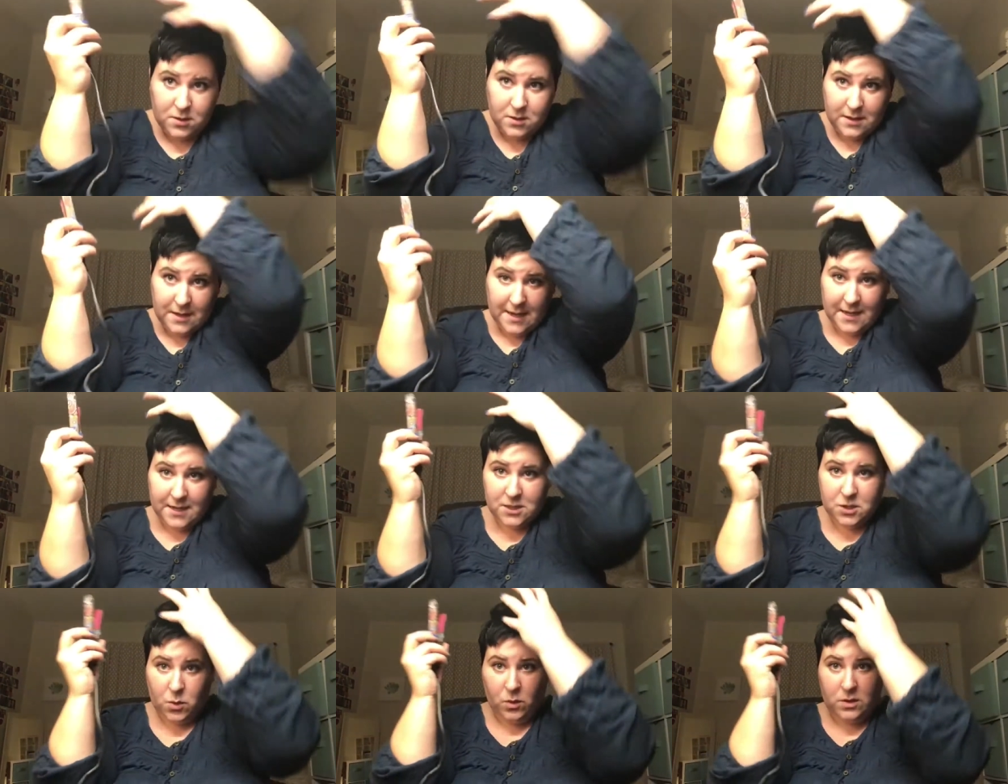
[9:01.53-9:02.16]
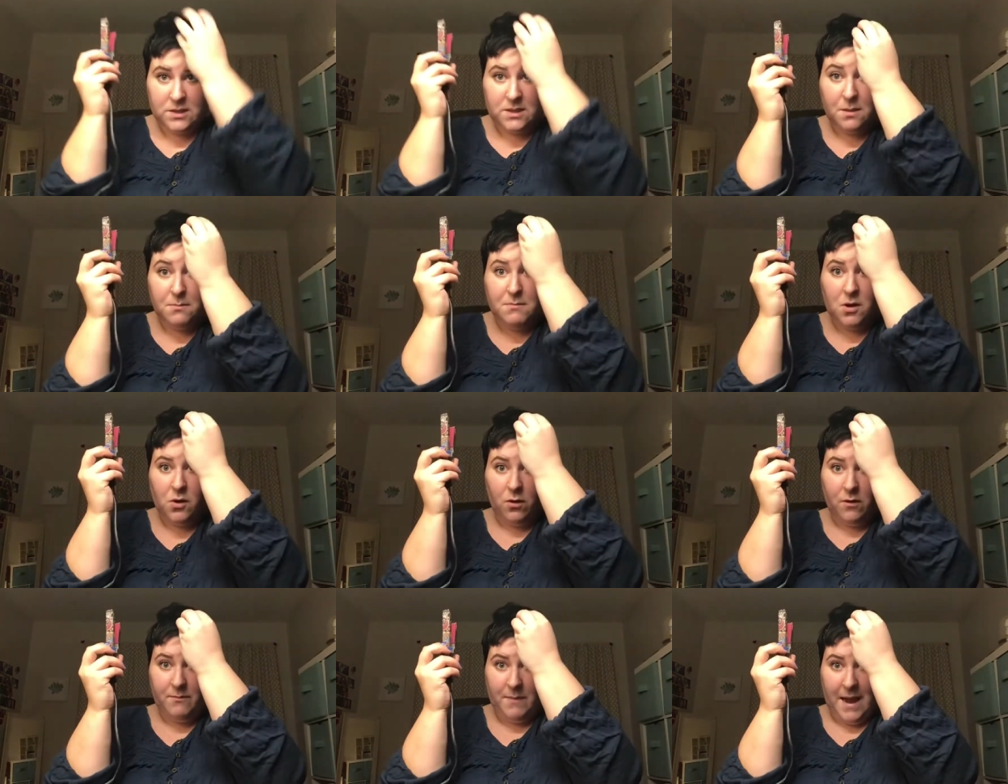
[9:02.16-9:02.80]
in towards the
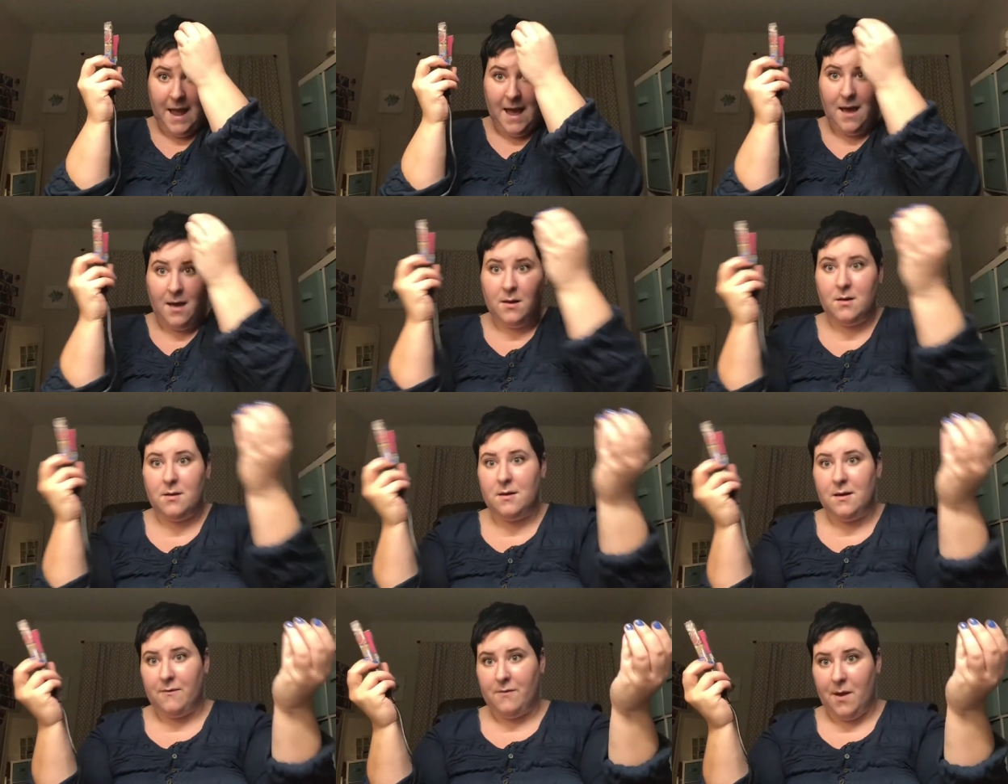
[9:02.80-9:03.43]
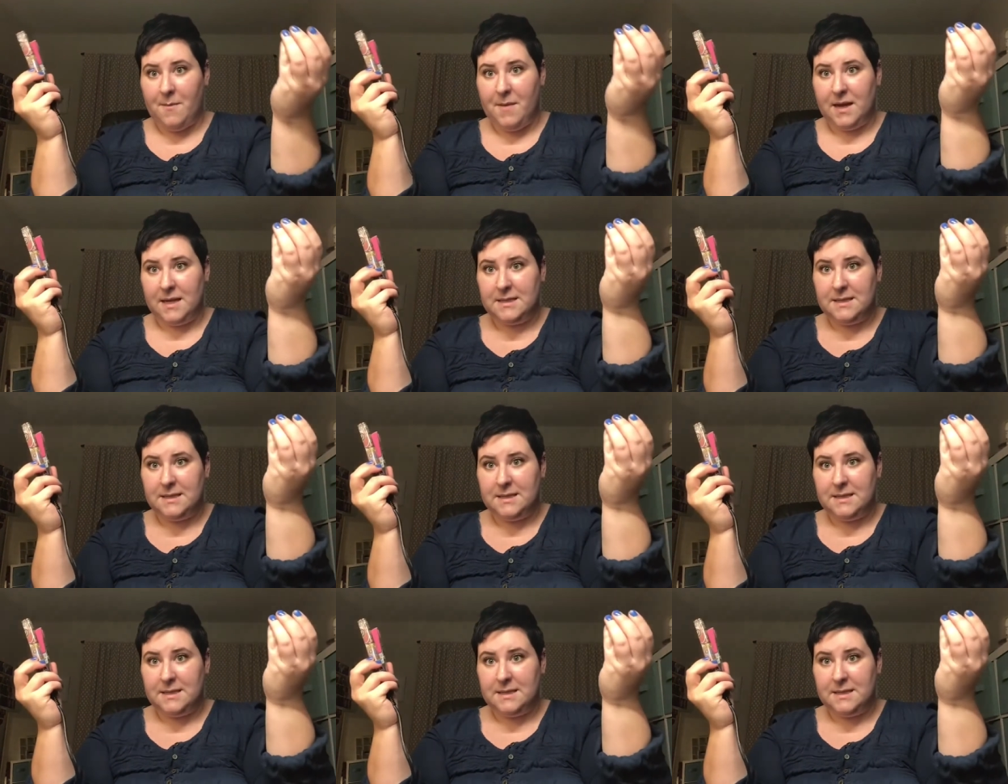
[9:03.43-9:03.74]
middle of my head, if that makes